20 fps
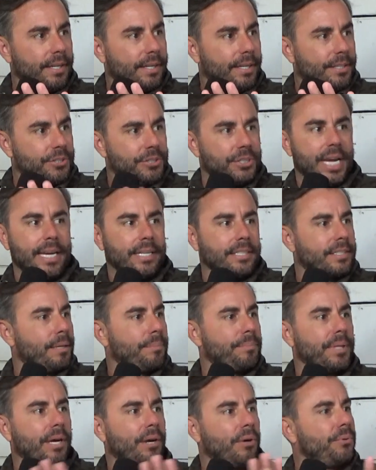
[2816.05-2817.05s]
shakes up
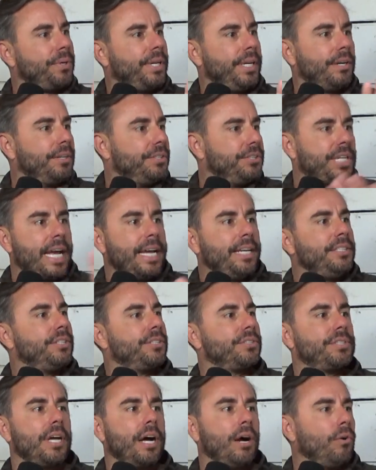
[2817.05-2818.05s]
the whole deal and changes
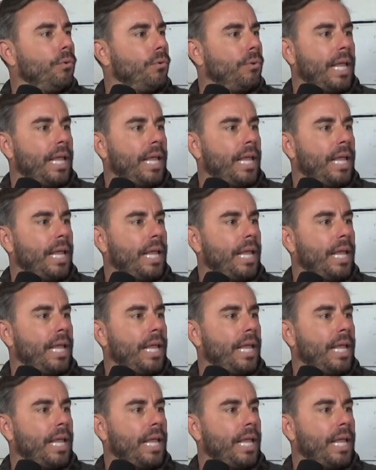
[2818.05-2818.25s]
the whole